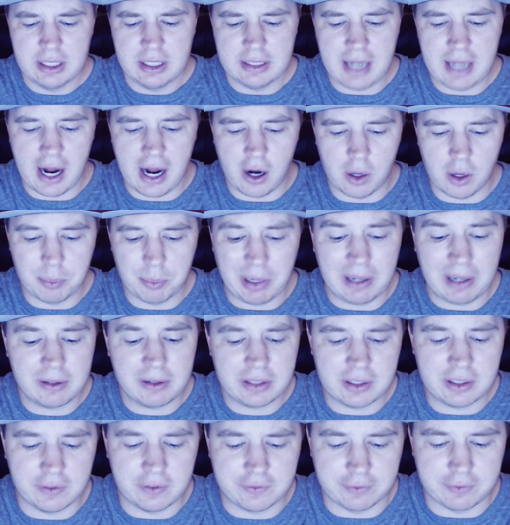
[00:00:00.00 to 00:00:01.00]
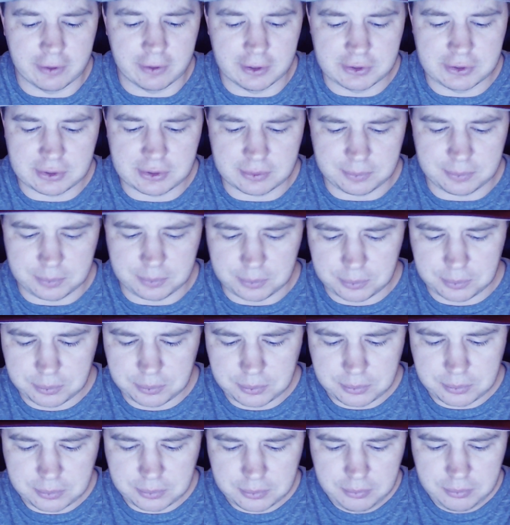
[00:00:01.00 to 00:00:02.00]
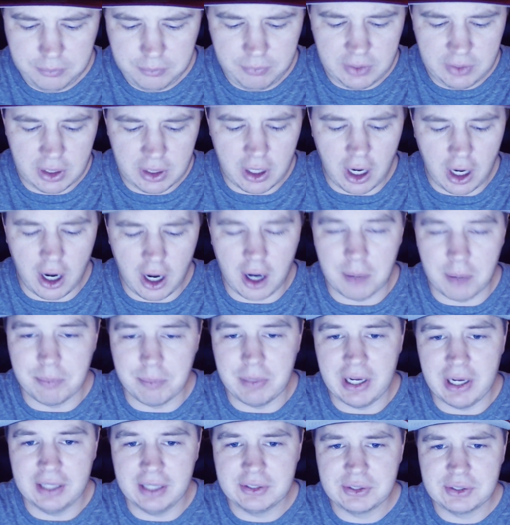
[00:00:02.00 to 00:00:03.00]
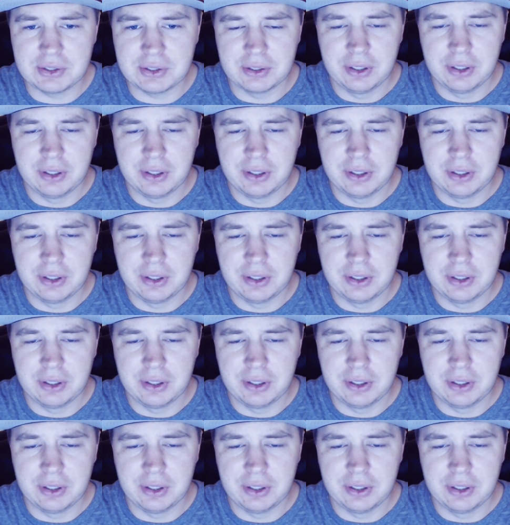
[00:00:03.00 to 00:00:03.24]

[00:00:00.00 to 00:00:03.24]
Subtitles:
Now, apparently, the first miss